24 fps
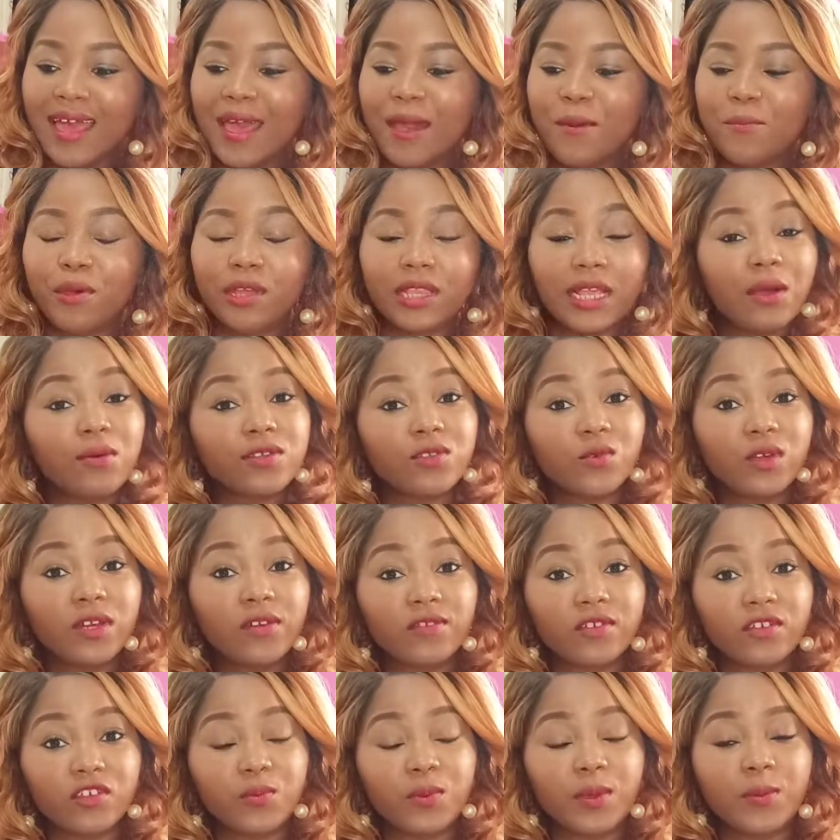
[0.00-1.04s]
But I was one of
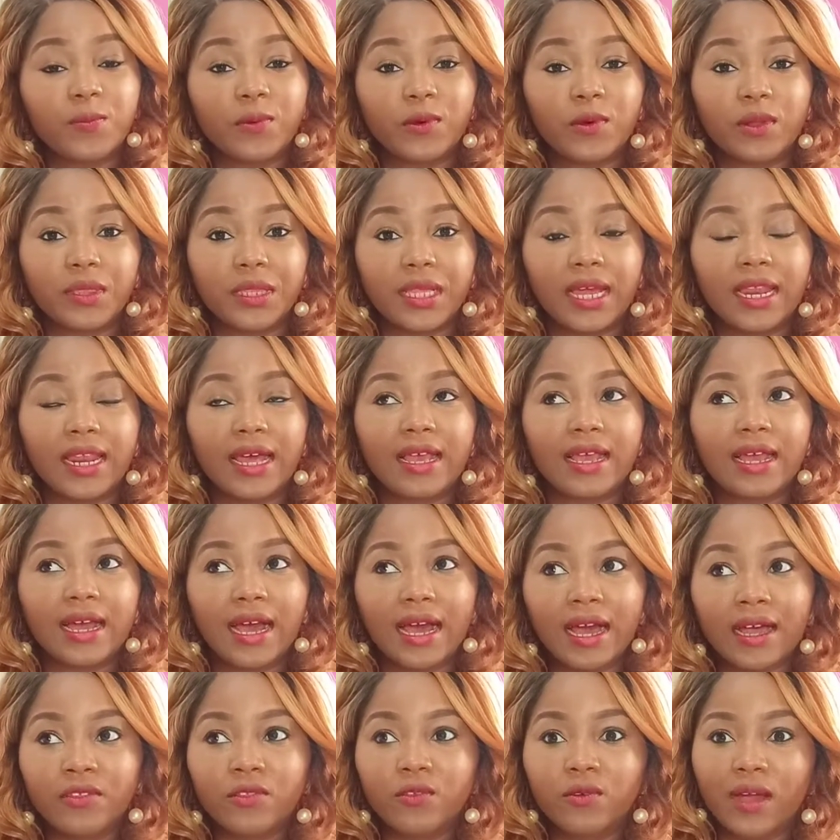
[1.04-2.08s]
those people that I
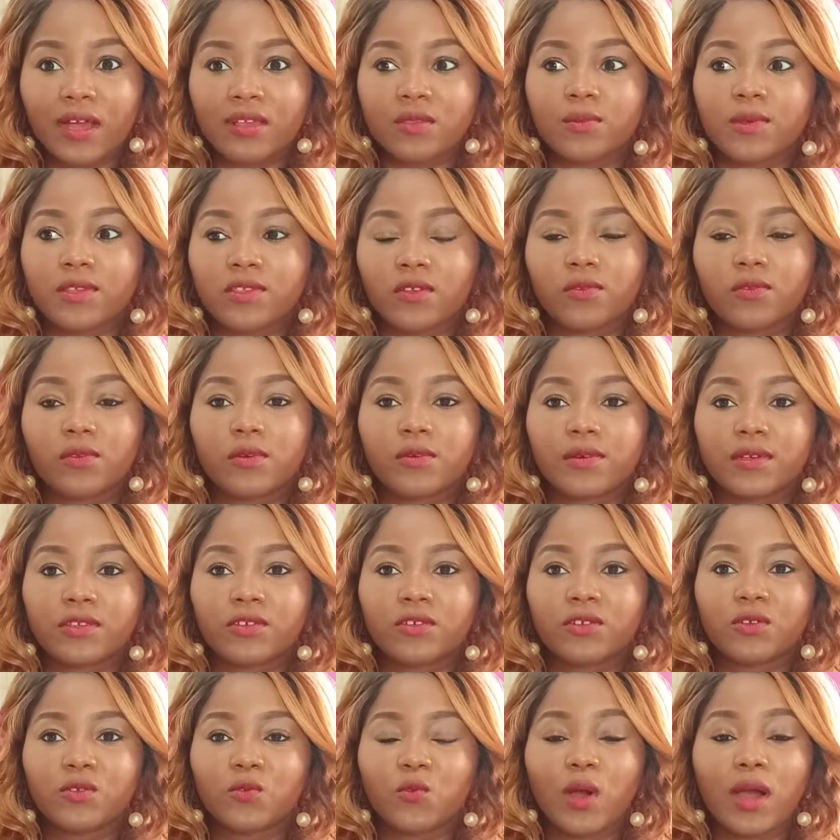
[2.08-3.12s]
had to ask myself the
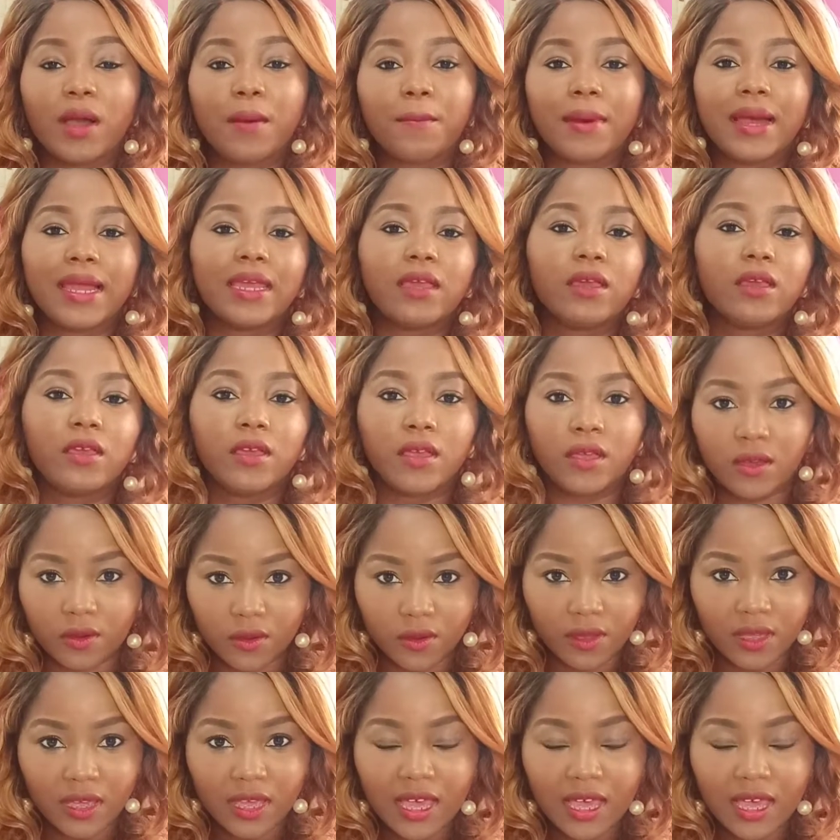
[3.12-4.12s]
question, why am I here?